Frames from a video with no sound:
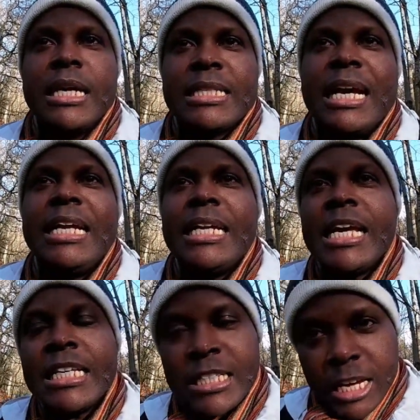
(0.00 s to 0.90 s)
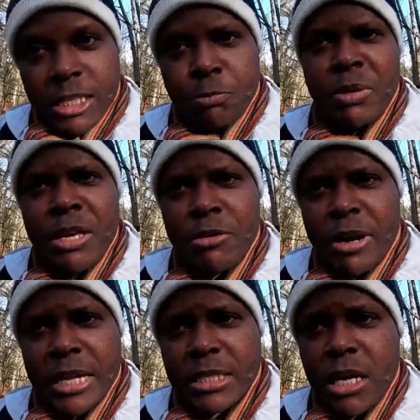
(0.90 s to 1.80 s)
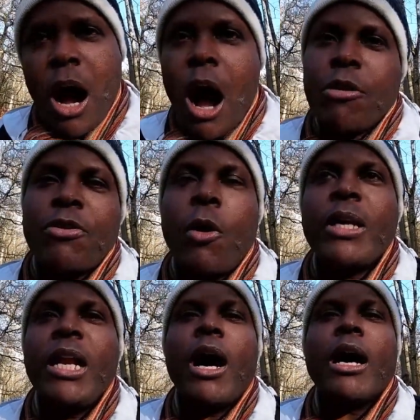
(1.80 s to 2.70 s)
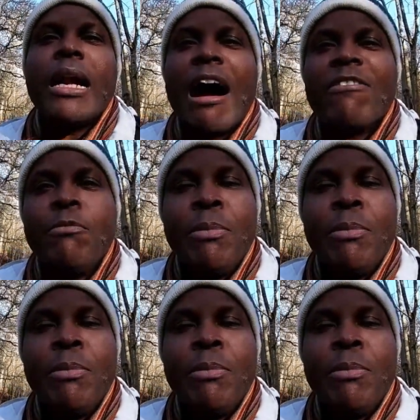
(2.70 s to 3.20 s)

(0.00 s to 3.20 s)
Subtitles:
telling his experience of how the Lord have